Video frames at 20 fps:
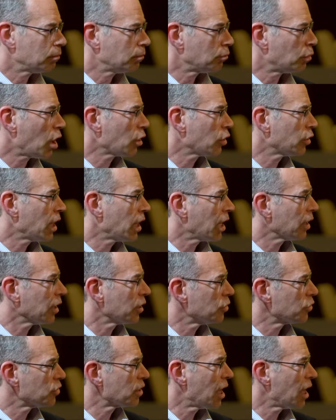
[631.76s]

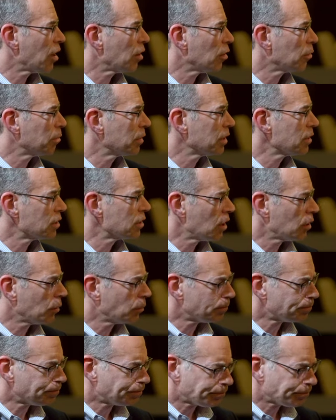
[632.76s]
bronchodilators help, and so
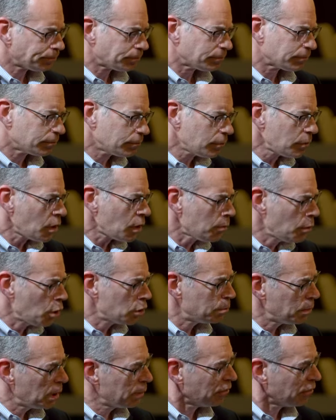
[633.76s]

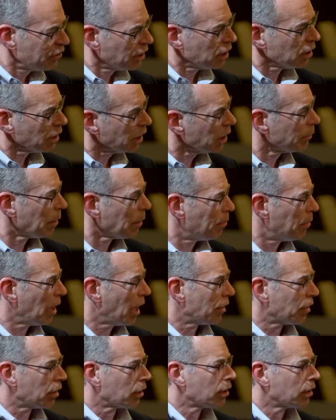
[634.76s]
most people feel a little bit
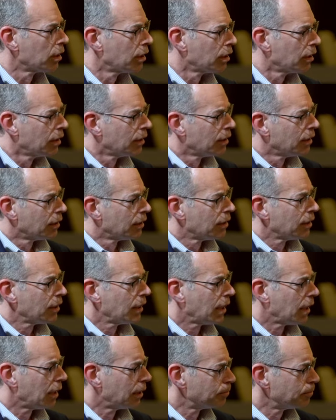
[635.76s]
better.
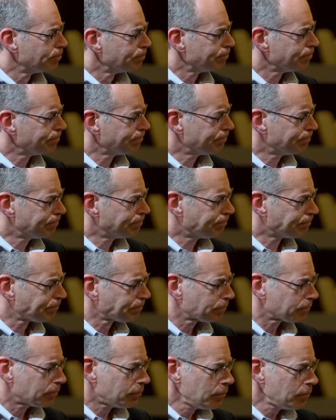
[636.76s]

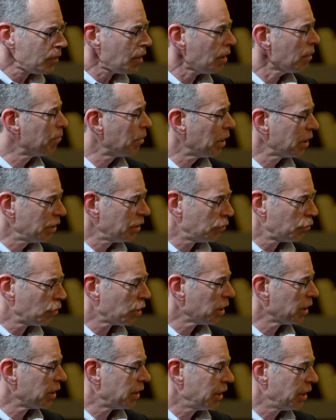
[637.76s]
But you
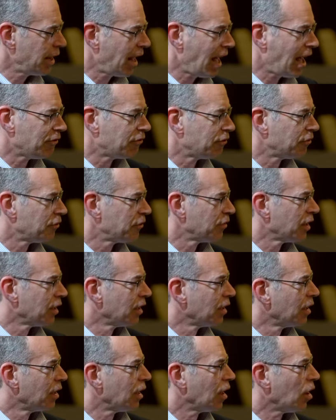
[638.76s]
really didn't have
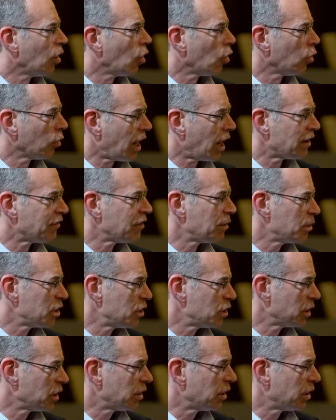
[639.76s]
a whole lot of imaging